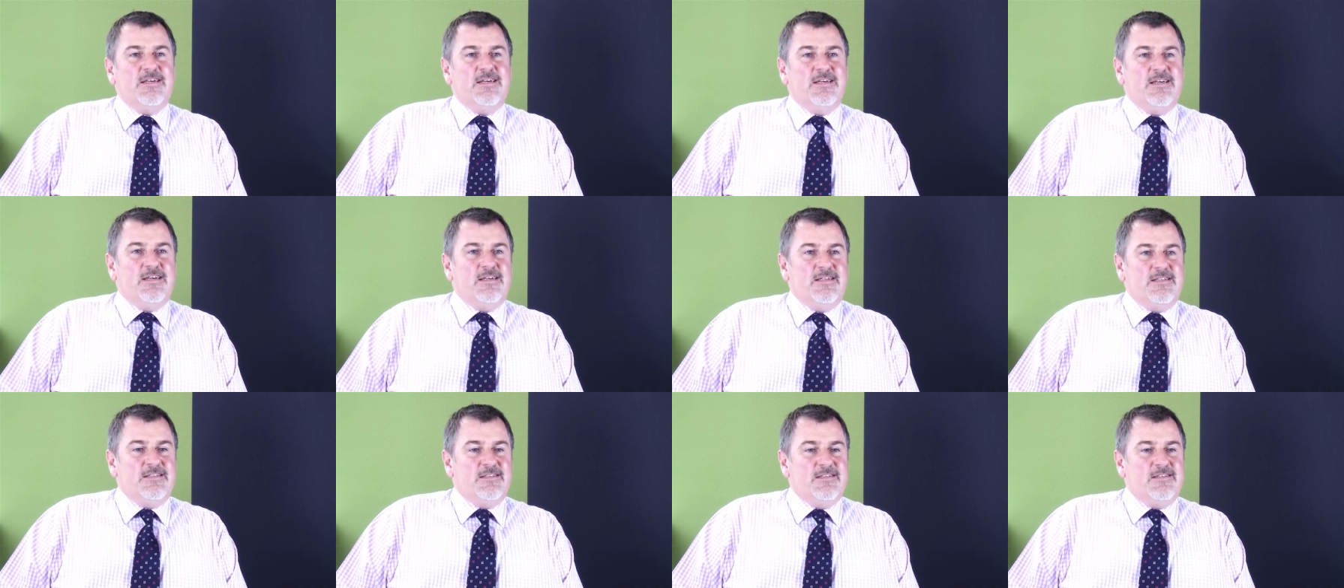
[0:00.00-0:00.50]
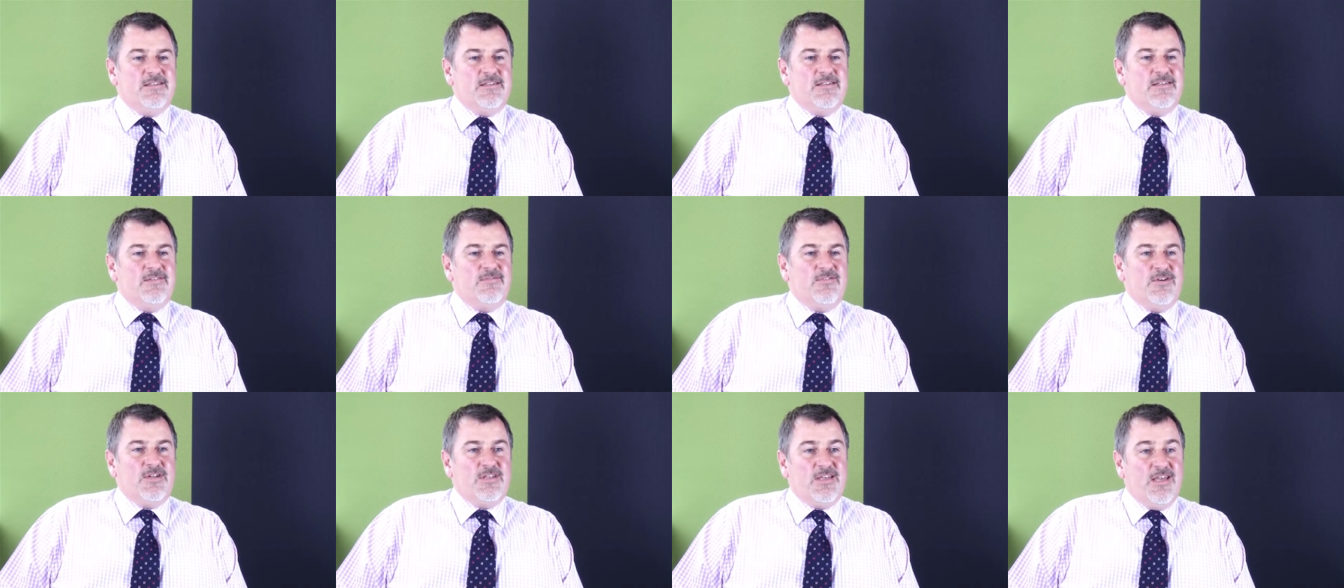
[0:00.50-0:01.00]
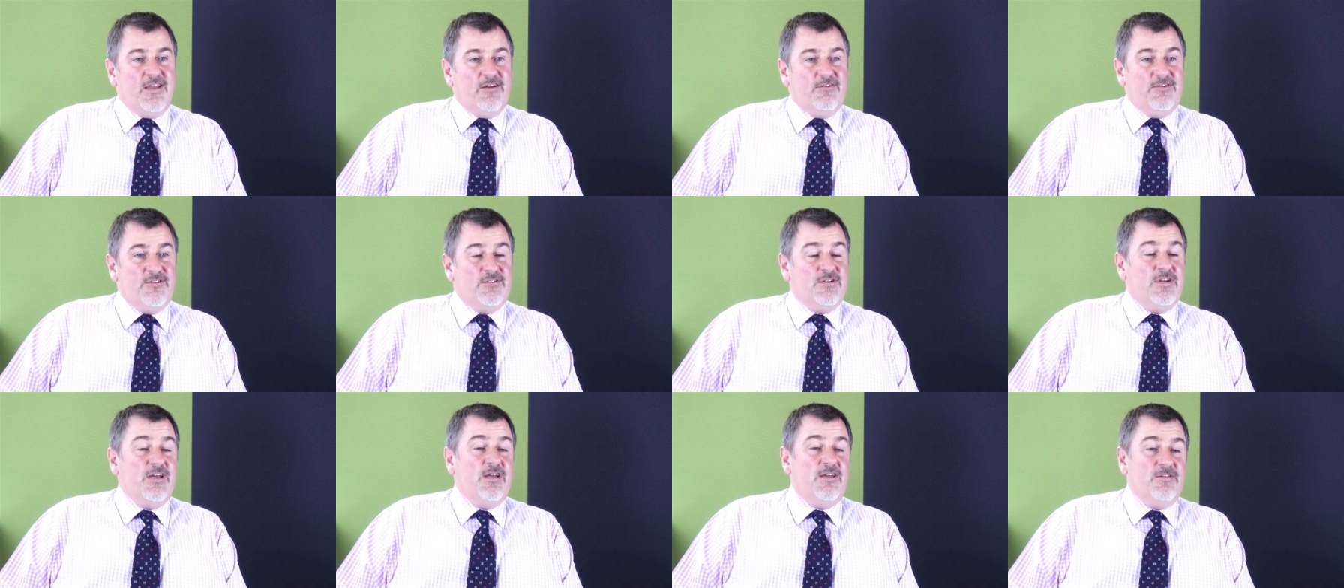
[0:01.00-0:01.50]
and that if I carried
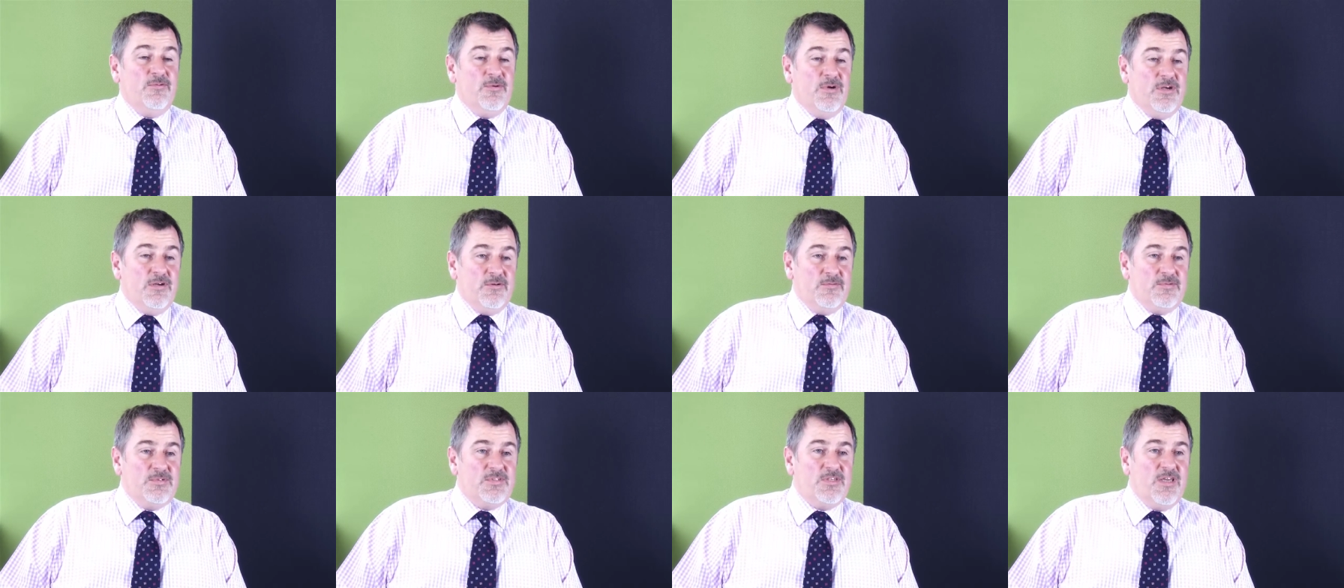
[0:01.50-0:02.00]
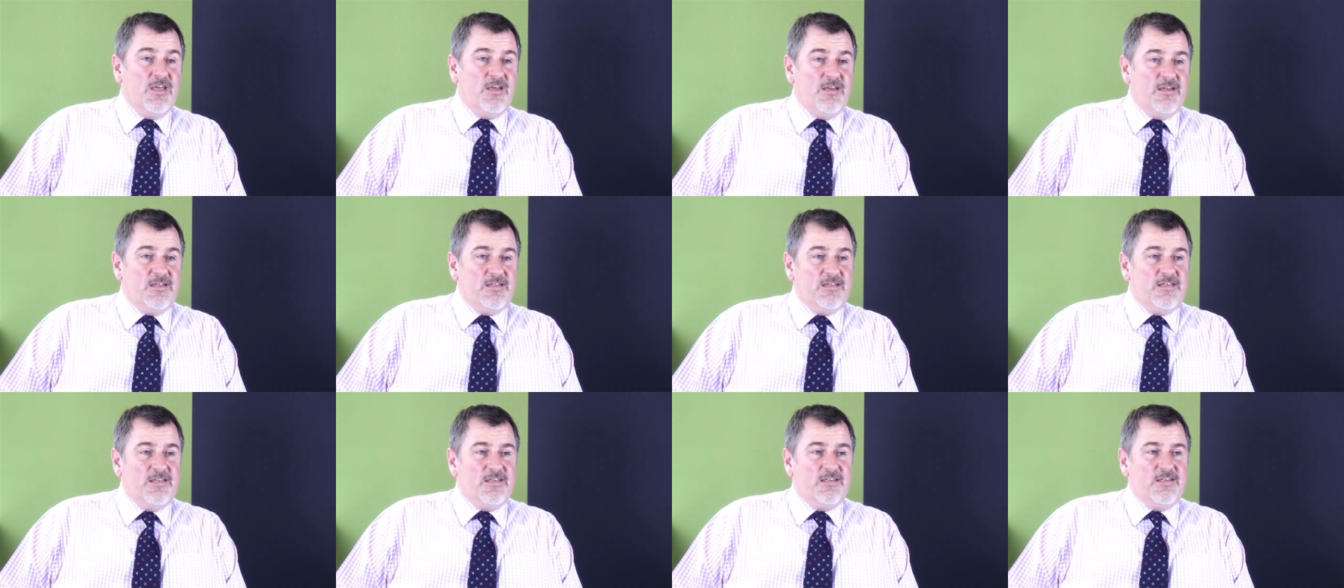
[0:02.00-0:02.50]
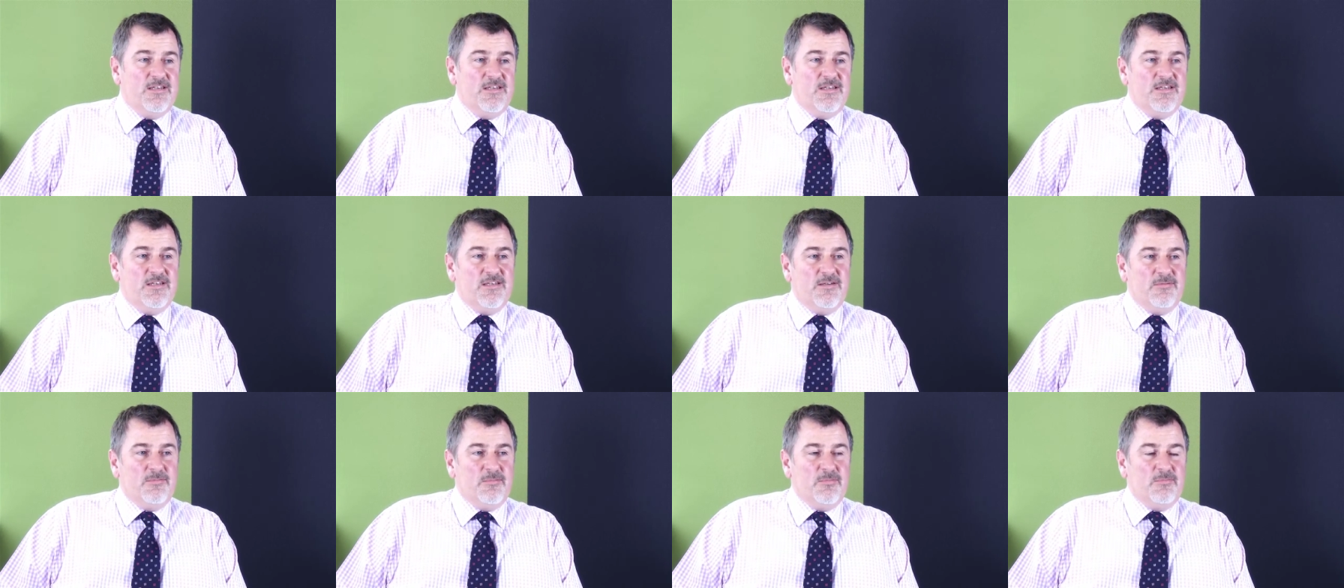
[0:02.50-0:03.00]
on going the way I was going, it,
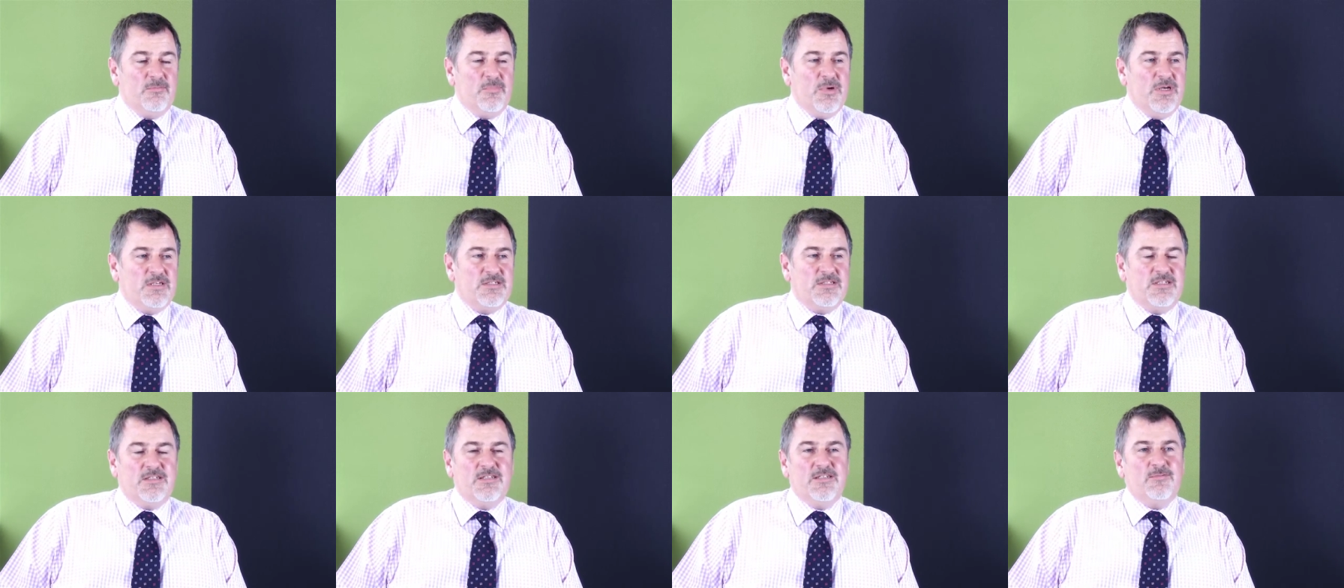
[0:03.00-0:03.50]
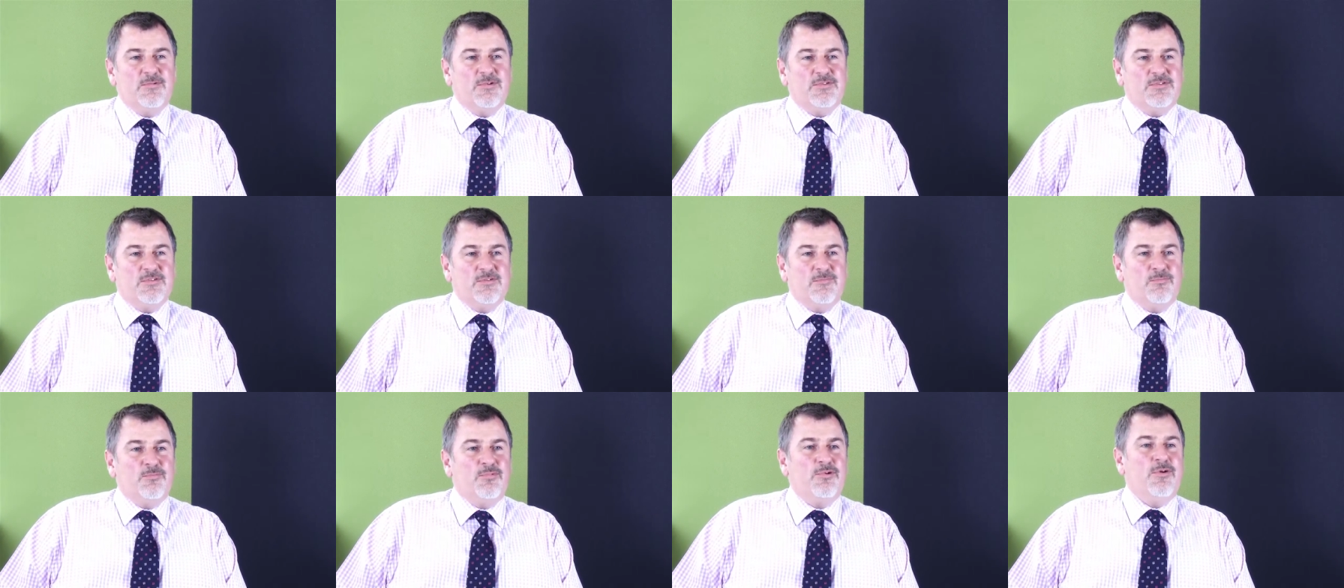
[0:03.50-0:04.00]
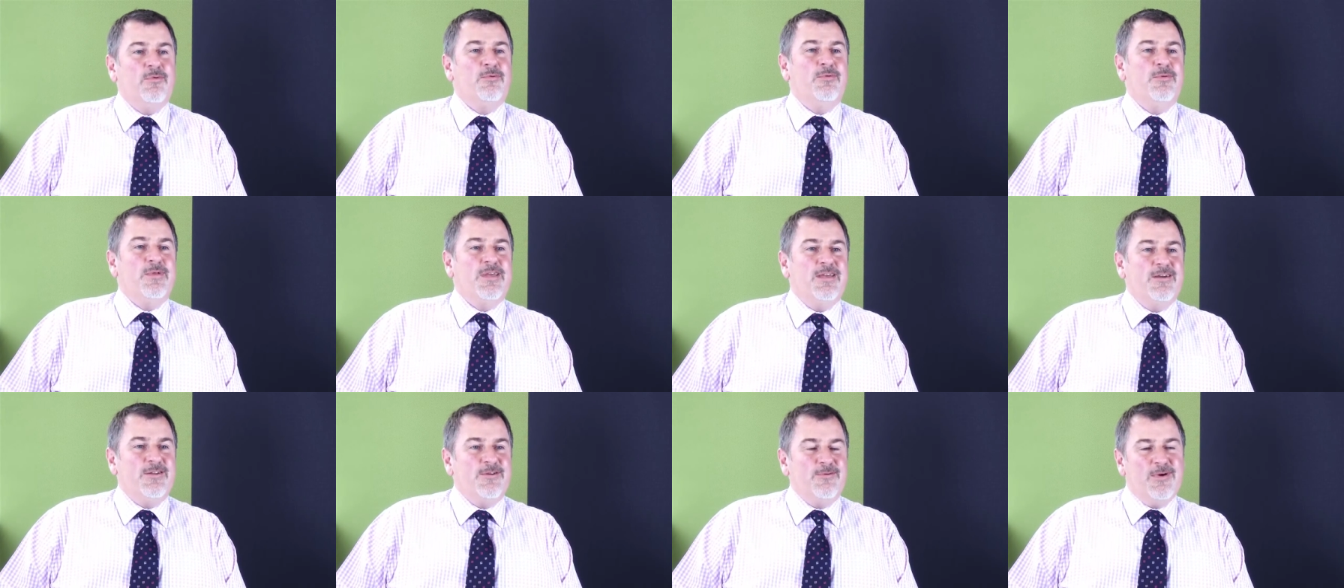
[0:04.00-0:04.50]
it basically wasn't
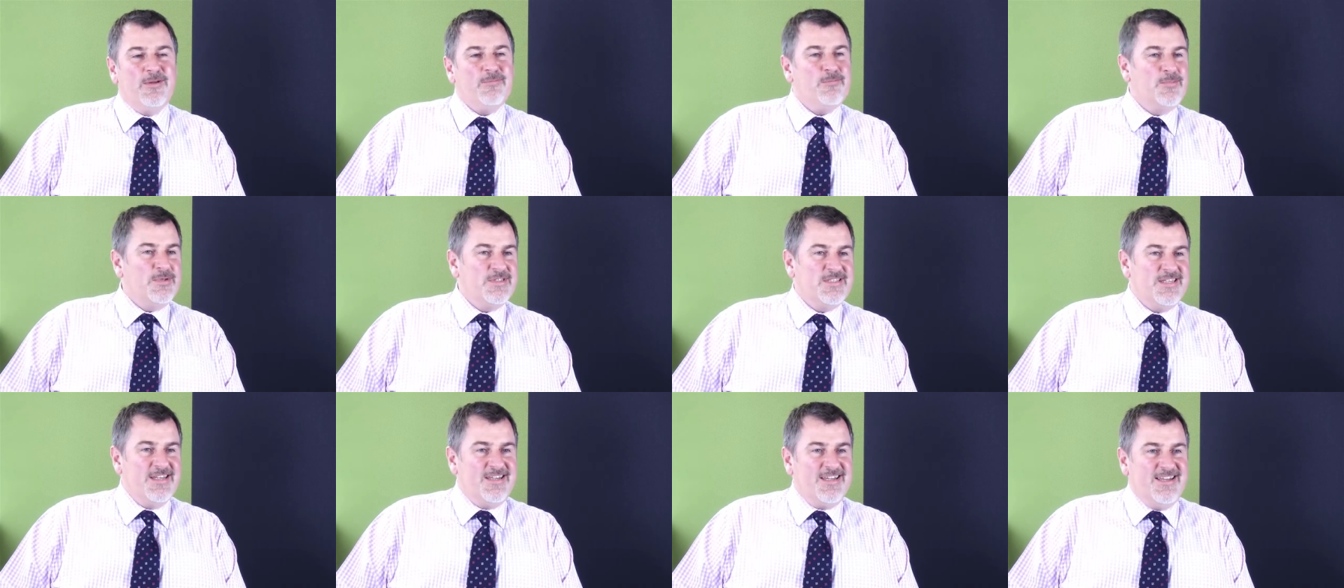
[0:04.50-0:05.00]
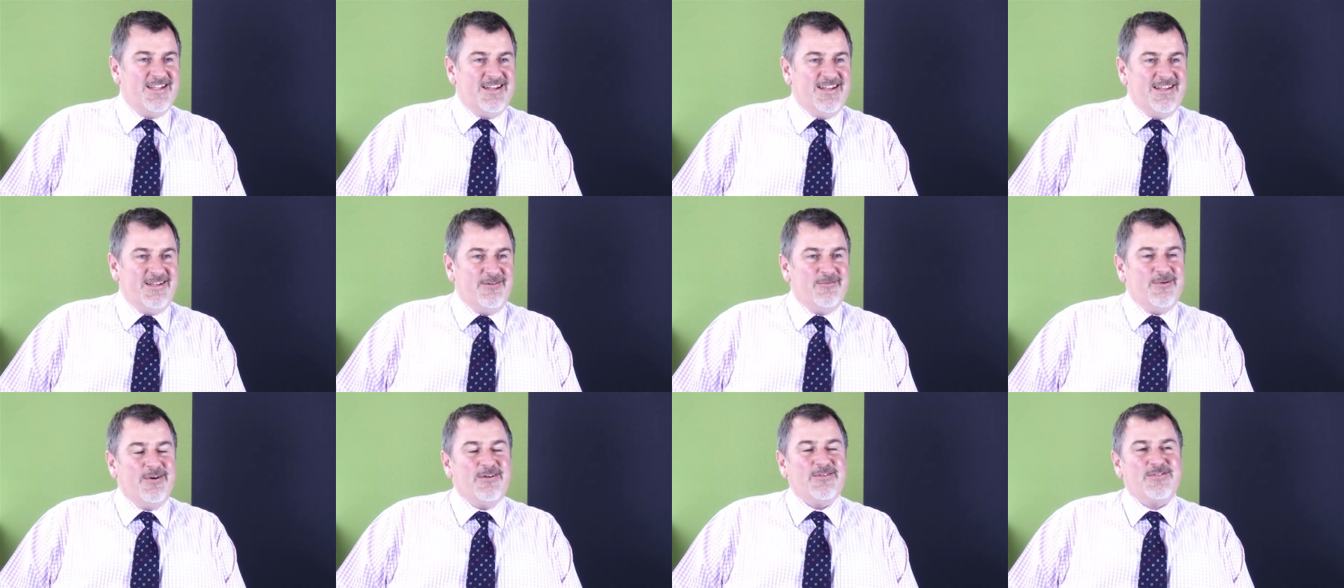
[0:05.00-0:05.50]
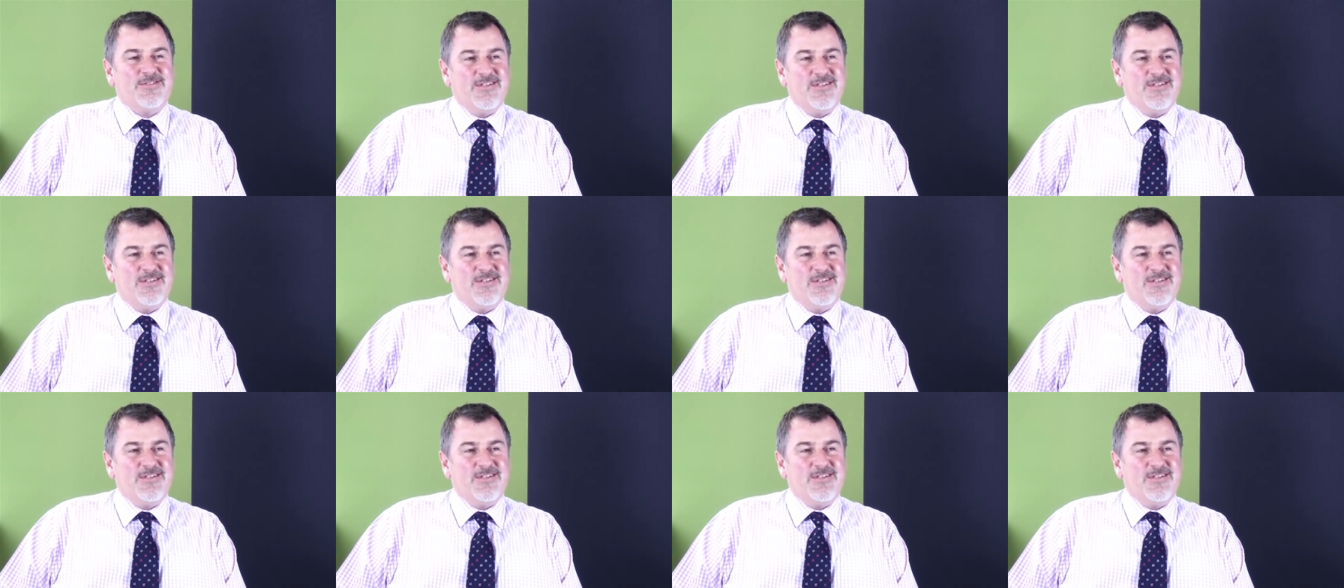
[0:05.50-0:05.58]
probably going to end particularly well.